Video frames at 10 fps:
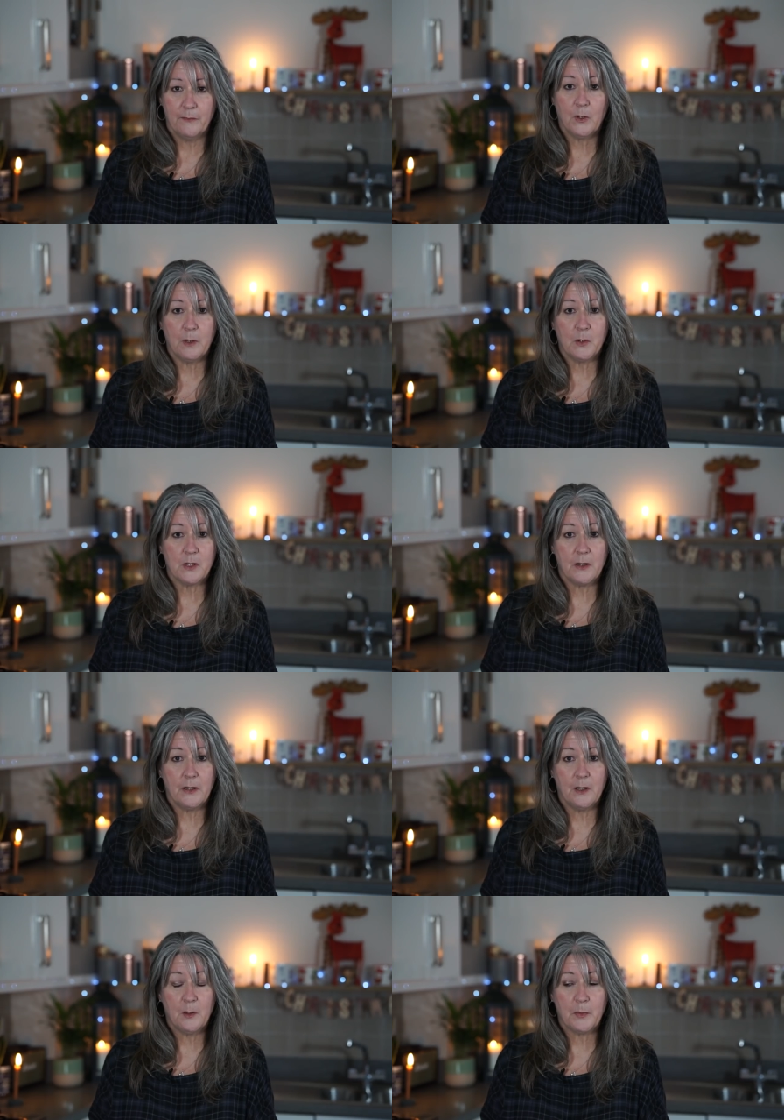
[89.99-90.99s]
Vloggypod
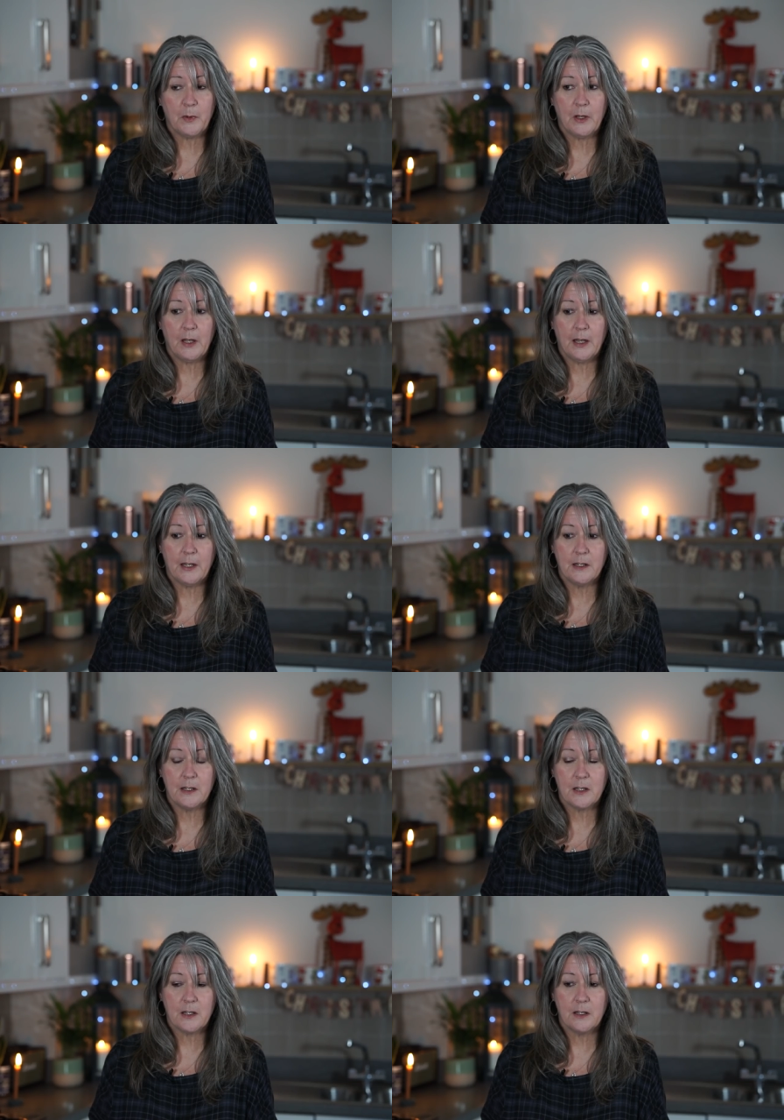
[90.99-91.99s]
going up,
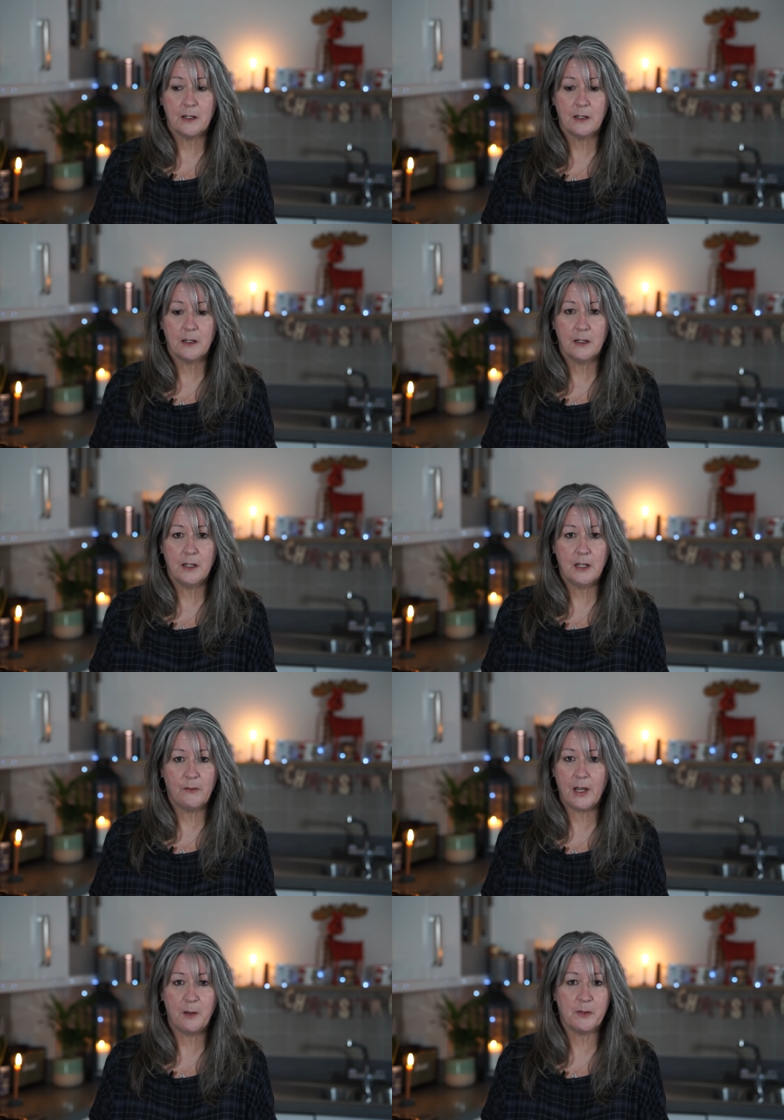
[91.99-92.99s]
and it
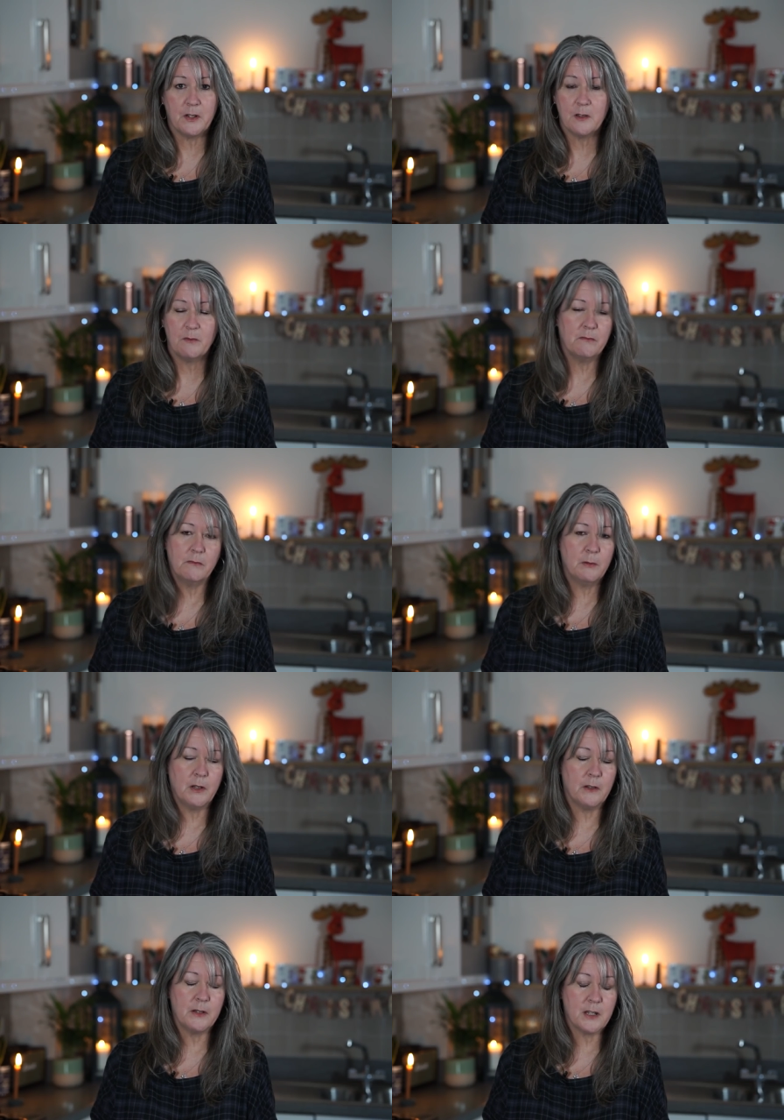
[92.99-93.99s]
never happened. We
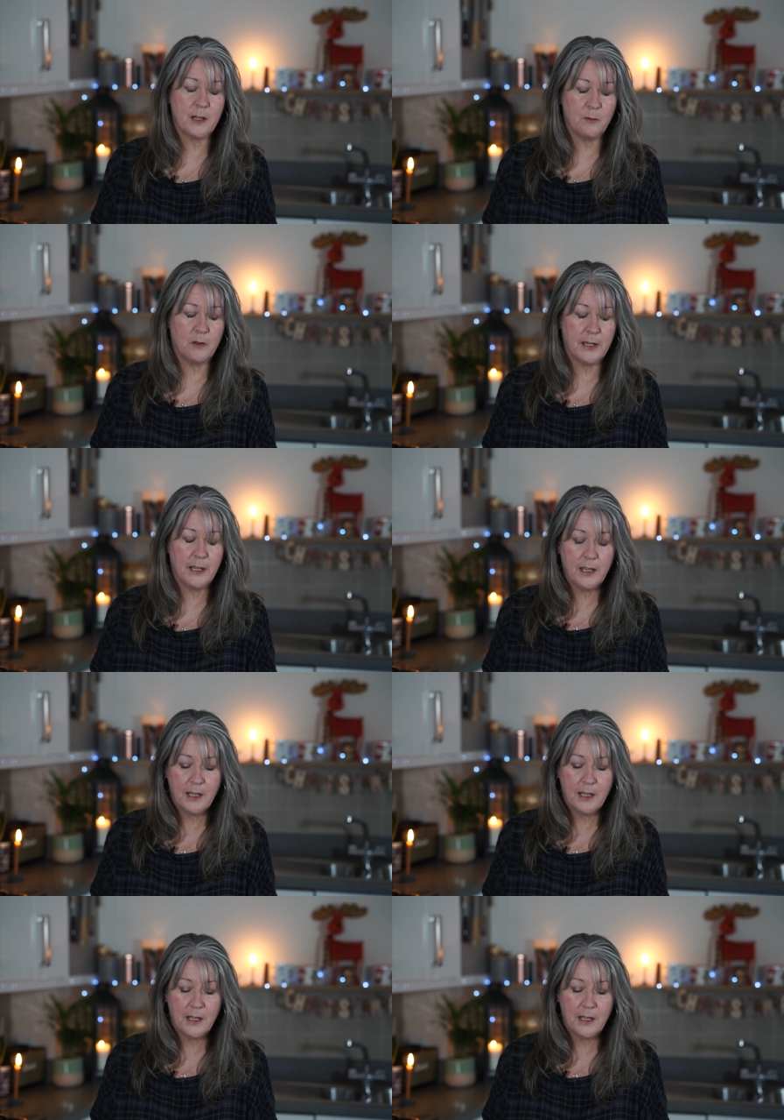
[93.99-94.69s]
won't go into that why.